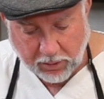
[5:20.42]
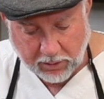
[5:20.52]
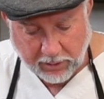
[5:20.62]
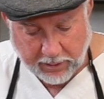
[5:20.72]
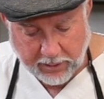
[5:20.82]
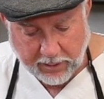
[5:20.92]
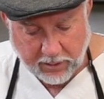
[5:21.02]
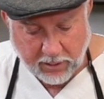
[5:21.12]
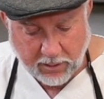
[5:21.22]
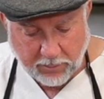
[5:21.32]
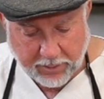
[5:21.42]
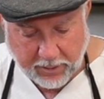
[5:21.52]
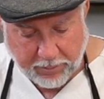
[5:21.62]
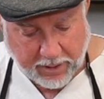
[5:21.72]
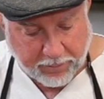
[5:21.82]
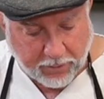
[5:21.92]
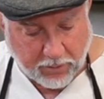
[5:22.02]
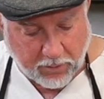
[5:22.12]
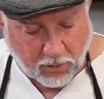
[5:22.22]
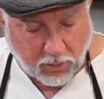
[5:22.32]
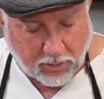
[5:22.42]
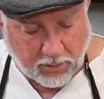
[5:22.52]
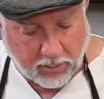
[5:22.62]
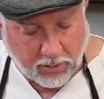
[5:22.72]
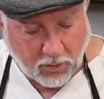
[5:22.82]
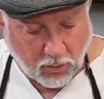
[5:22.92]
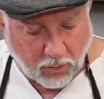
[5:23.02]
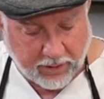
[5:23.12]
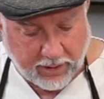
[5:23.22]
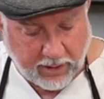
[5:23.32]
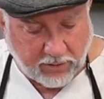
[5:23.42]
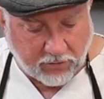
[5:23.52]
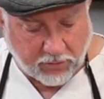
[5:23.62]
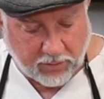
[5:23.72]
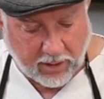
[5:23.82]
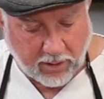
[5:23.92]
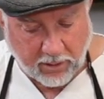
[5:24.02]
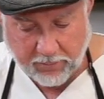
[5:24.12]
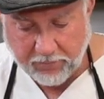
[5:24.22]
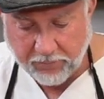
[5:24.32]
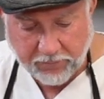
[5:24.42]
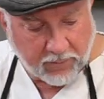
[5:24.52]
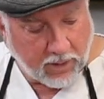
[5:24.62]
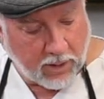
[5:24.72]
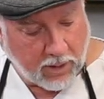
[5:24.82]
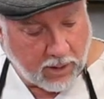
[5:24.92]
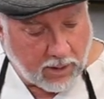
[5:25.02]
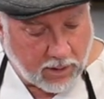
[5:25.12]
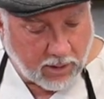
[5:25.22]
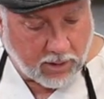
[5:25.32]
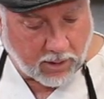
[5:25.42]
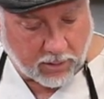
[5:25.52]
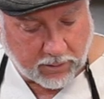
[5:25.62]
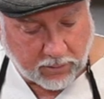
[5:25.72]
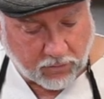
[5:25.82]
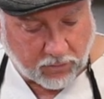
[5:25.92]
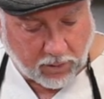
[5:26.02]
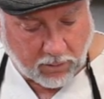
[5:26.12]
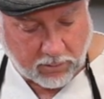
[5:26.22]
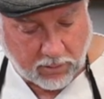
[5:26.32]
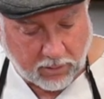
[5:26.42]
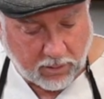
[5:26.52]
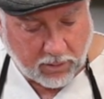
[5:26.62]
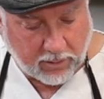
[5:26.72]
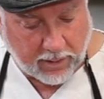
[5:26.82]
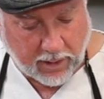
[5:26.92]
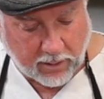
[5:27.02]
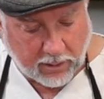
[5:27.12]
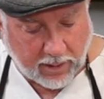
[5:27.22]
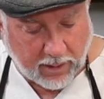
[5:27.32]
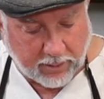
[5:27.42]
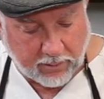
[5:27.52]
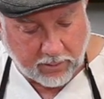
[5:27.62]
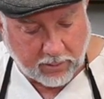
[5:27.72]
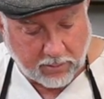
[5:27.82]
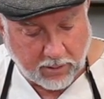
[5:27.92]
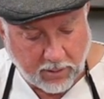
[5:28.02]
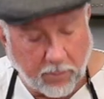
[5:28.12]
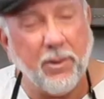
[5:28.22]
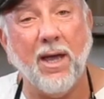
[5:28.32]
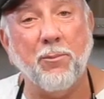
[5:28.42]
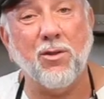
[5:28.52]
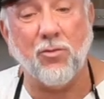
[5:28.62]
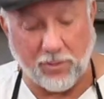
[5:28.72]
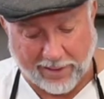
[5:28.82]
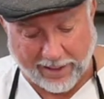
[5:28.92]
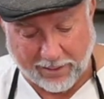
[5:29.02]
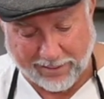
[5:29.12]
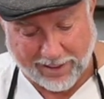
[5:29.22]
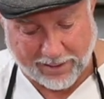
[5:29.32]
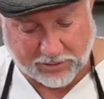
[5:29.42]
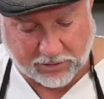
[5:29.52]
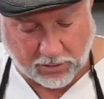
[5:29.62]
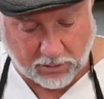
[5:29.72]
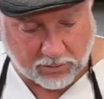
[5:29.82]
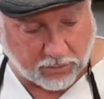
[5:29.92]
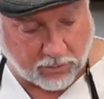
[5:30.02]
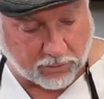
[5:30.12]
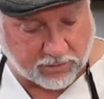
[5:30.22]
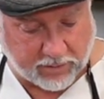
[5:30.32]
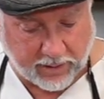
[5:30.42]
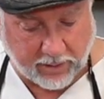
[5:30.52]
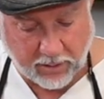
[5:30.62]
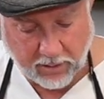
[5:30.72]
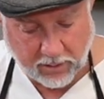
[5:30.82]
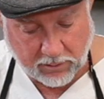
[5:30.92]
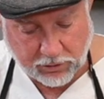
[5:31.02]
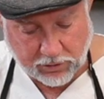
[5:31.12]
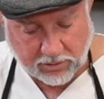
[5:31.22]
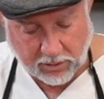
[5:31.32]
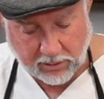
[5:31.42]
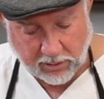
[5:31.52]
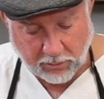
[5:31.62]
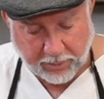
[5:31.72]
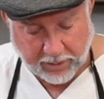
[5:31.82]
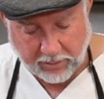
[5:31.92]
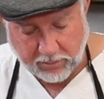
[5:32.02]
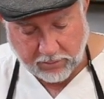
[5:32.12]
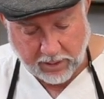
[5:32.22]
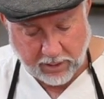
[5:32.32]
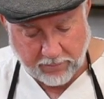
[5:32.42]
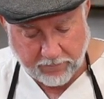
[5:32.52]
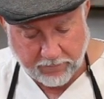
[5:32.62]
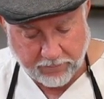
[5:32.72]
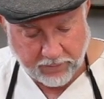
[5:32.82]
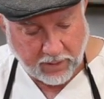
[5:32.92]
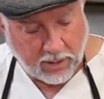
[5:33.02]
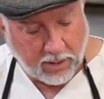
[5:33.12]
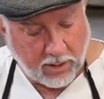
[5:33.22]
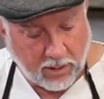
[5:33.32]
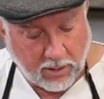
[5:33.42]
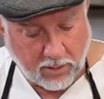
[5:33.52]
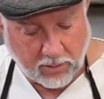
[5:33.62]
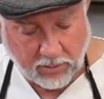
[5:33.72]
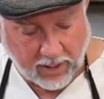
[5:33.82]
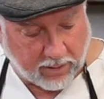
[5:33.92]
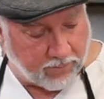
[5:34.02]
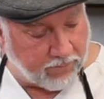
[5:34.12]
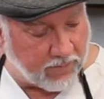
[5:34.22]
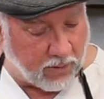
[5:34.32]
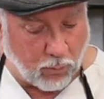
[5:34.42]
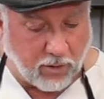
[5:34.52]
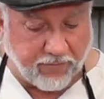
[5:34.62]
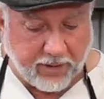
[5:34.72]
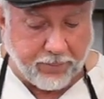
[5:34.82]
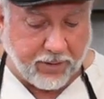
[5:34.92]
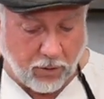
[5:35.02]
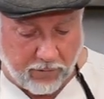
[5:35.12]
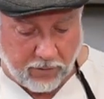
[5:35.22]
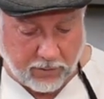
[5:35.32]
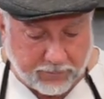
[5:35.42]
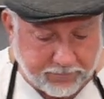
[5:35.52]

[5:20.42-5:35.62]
a little bit of pepper on each there, a little salt, not a lot. Pam doesn't like a lot of salt on her steak, just a little bit, okay? Okay, then we'll flip it over.